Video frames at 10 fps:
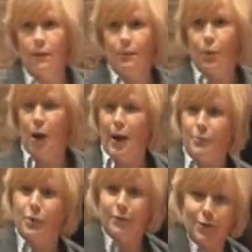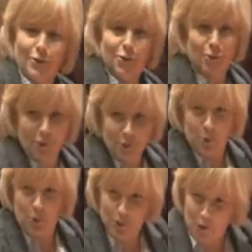Perhaps evidence that Jesus
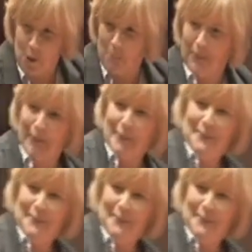was a tall man.